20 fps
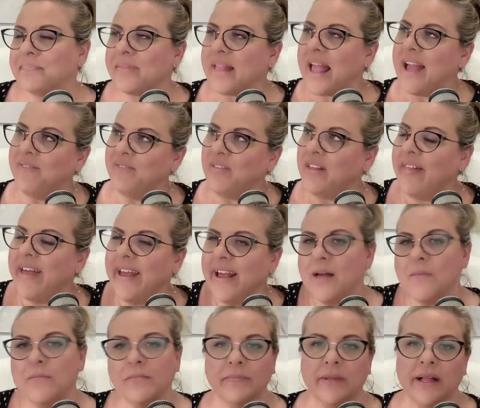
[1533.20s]
I feel like
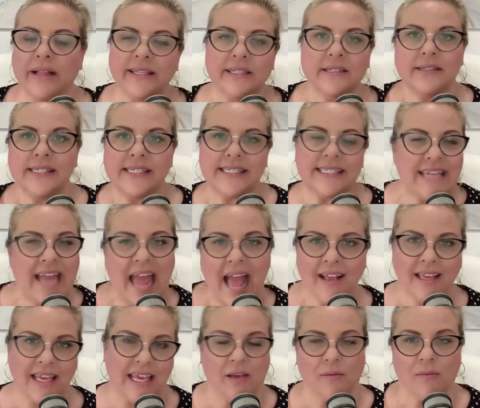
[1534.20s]
I'm a little
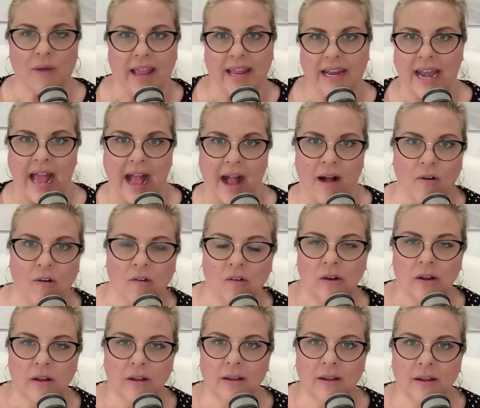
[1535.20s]
snacky right now.
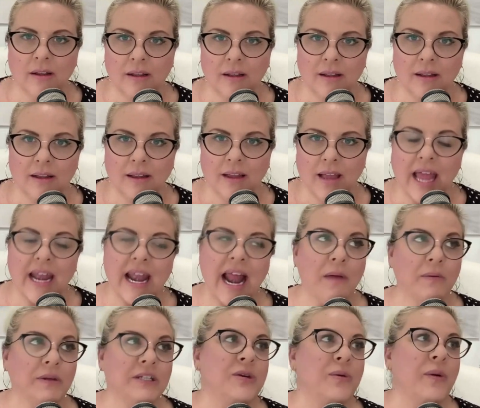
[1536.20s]
And
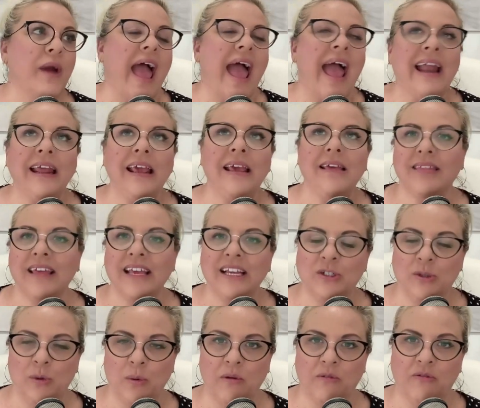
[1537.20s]
I would do anything
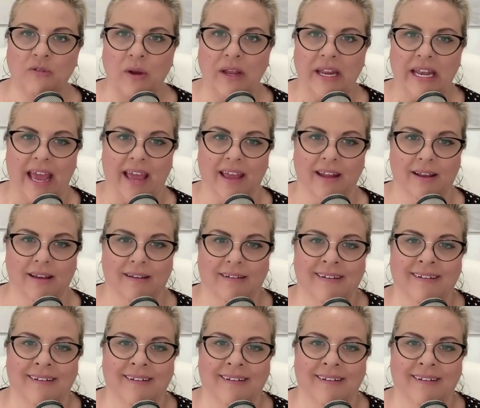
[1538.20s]
to avoid it.